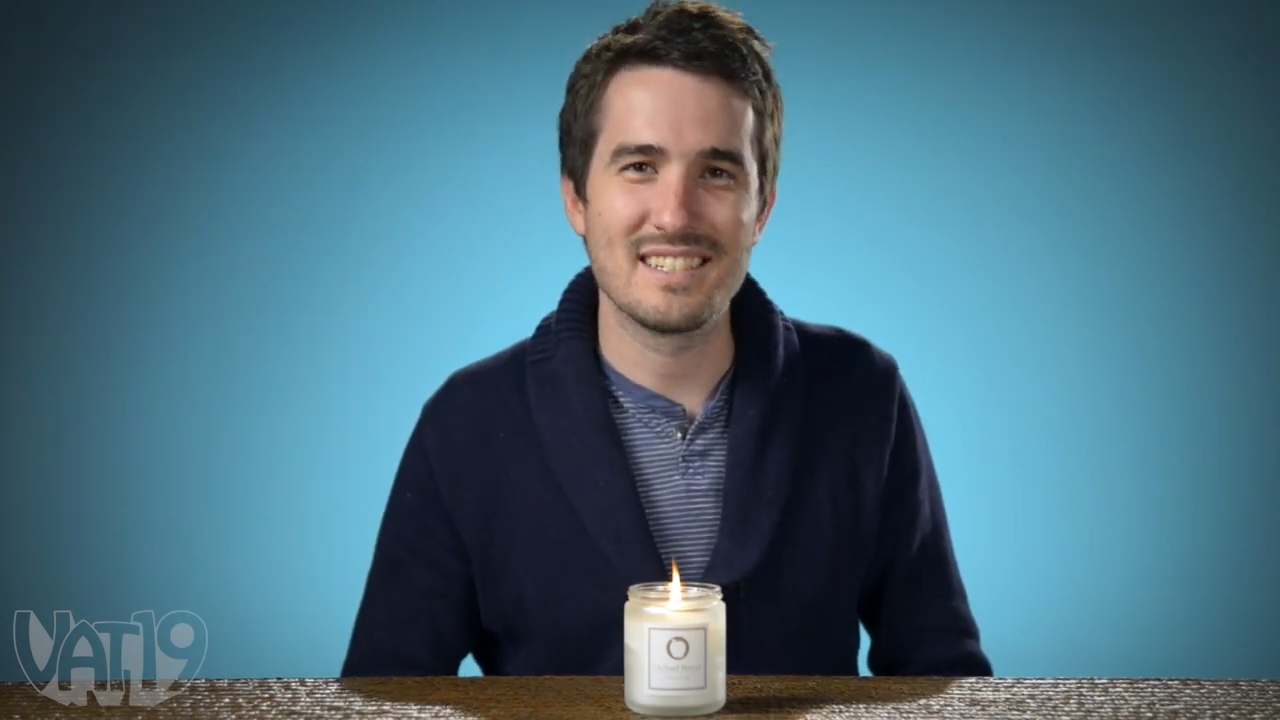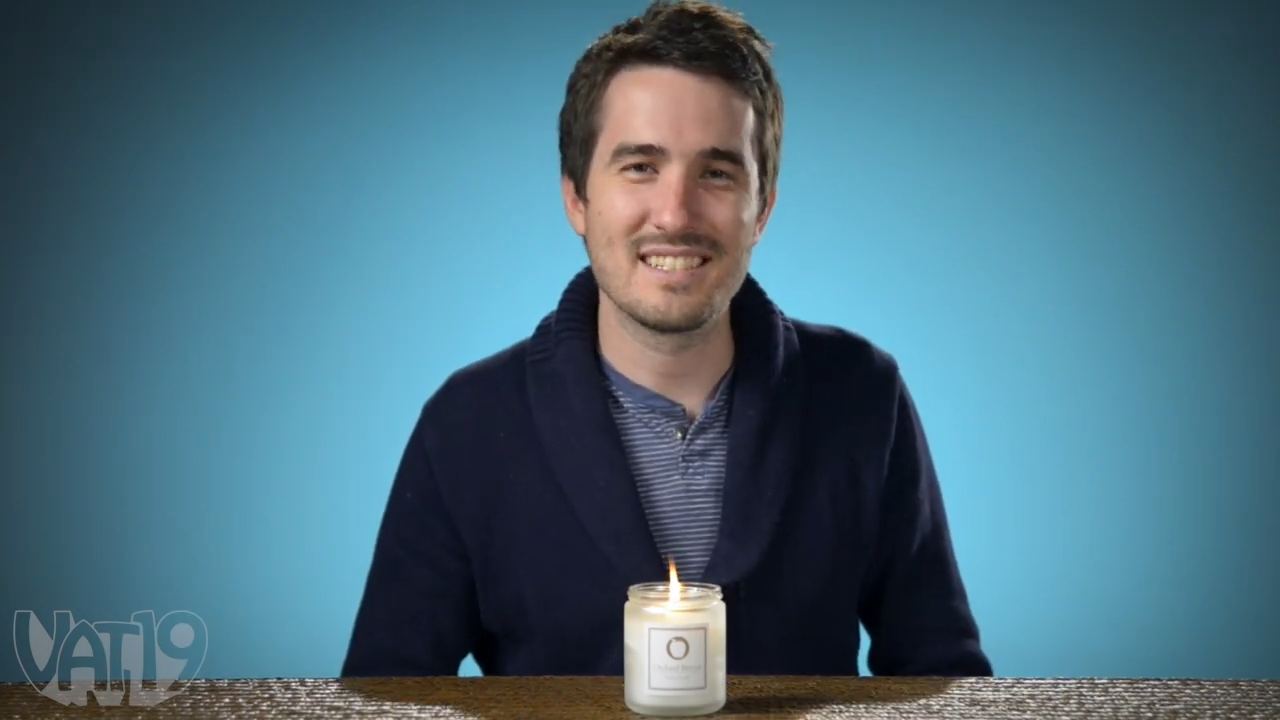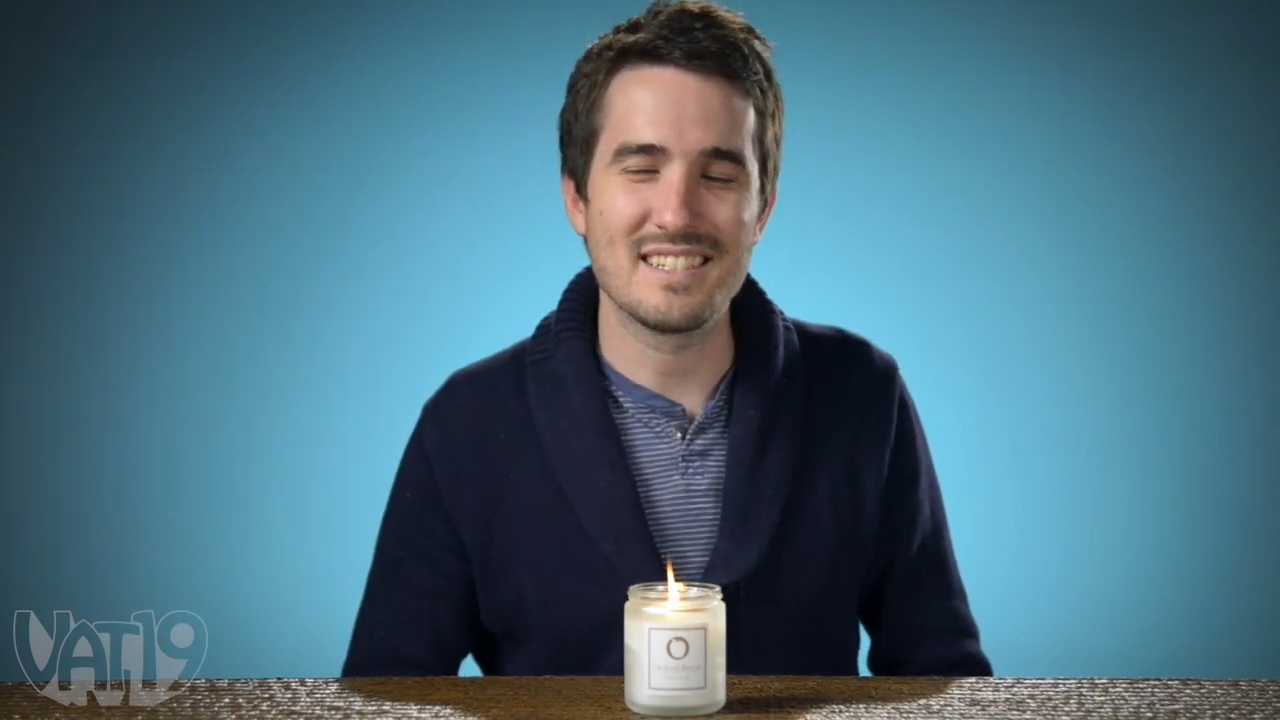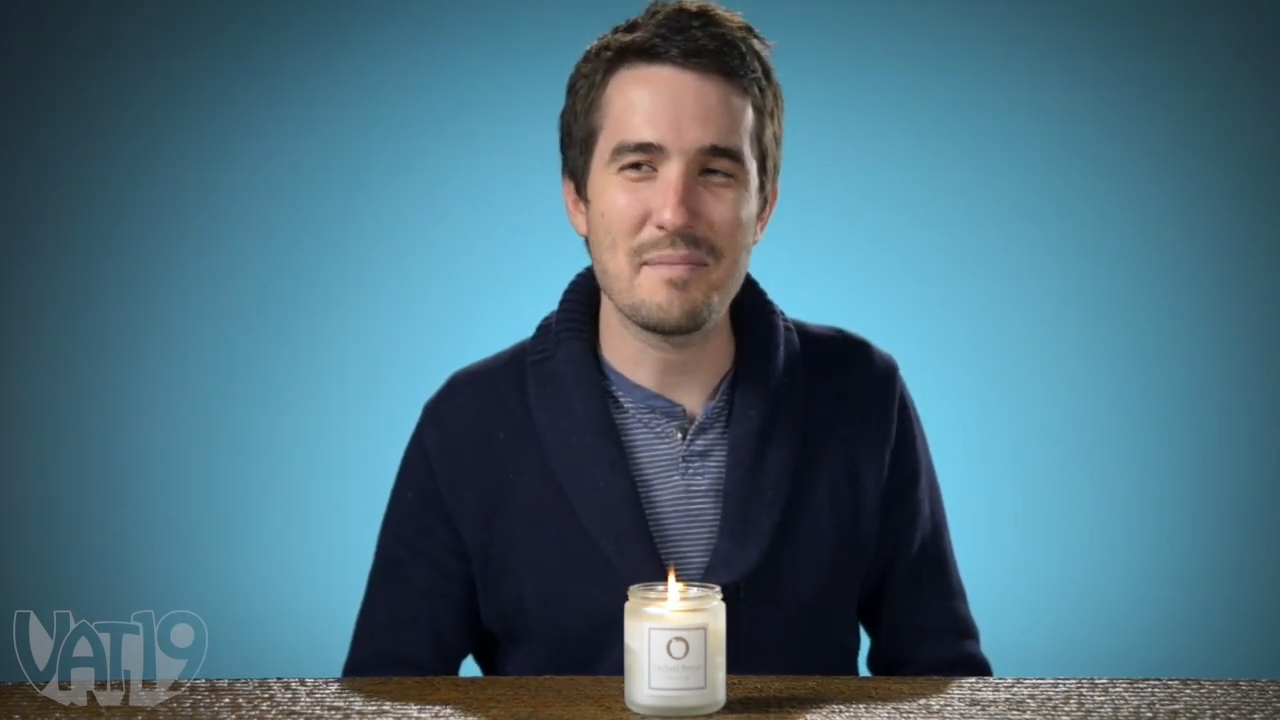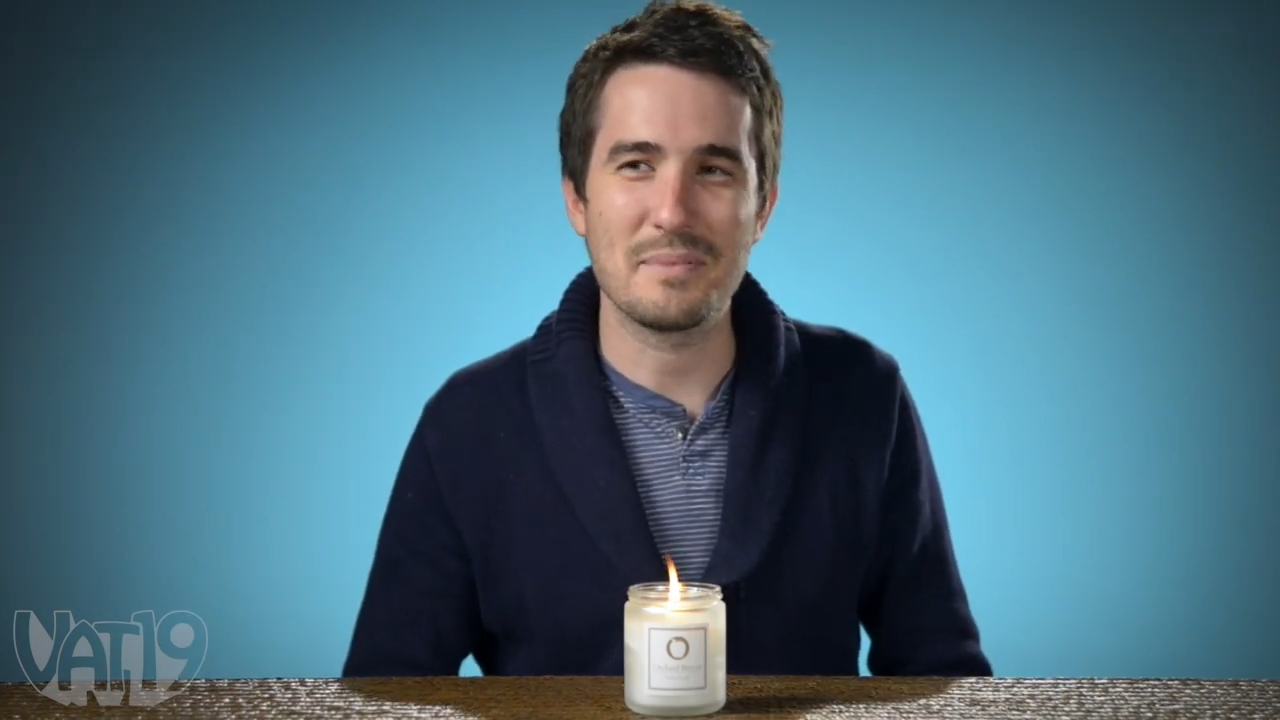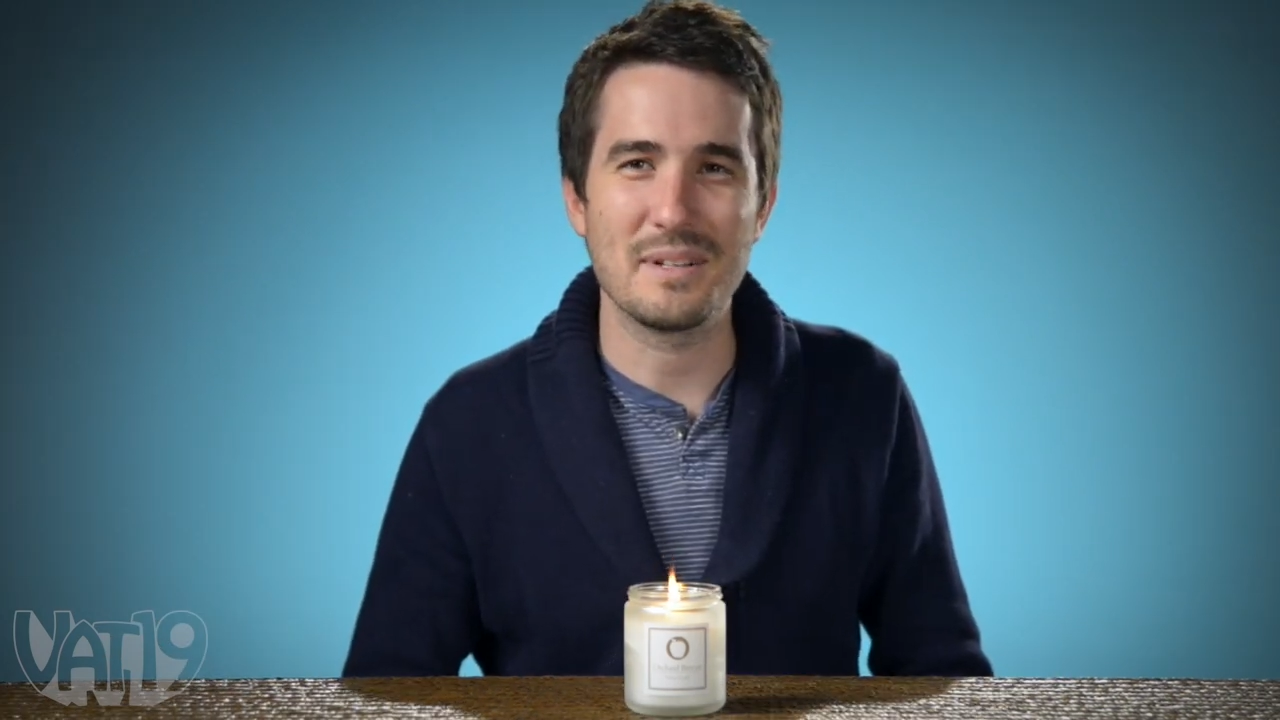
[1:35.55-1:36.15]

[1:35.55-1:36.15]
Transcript: It's not